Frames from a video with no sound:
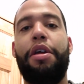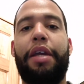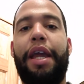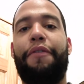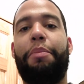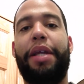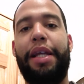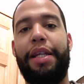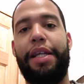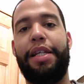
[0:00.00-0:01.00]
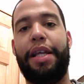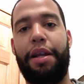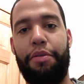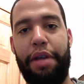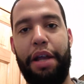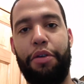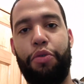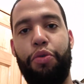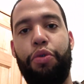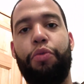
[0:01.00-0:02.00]
came from the Indies and
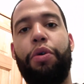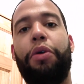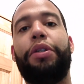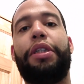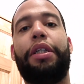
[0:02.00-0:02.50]
grew and rose